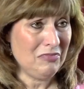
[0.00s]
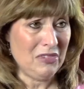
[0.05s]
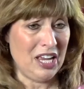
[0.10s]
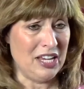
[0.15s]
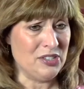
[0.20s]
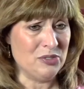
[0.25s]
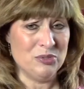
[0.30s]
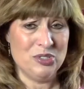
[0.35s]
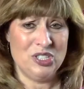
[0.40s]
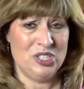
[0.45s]
I
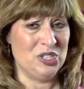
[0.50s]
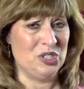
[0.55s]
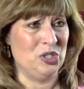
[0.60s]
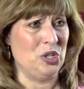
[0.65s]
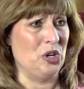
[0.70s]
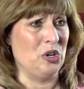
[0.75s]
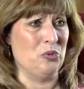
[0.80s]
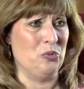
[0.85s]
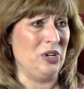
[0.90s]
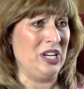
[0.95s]
just
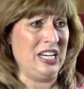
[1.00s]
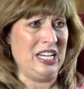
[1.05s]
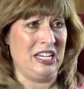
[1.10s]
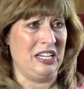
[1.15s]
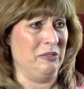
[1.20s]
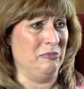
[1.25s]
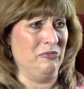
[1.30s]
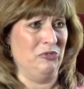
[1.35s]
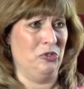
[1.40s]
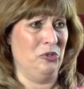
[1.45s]
started reading
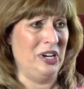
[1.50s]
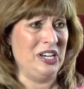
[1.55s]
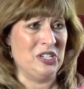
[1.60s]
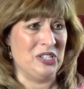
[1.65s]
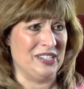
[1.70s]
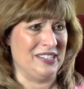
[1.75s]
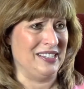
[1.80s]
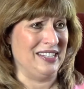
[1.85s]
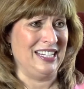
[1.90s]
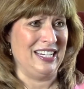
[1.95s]
them
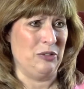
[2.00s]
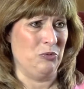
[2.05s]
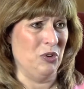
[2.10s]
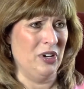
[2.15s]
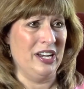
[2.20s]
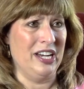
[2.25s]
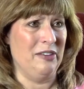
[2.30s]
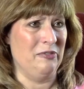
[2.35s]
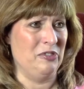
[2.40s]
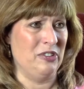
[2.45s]
voraciously,
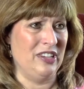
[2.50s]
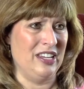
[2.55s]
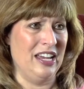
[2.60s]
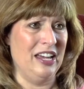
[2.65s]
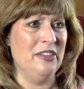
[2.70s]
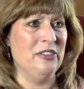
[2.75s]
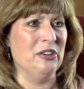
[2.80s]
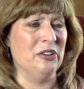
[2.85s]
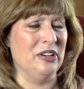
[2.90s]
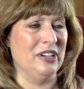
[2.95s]
one after the
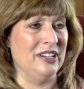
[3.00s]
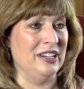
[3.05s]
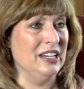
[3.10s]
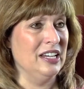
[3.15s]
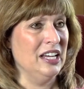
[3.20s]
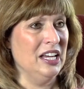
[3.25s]
other, and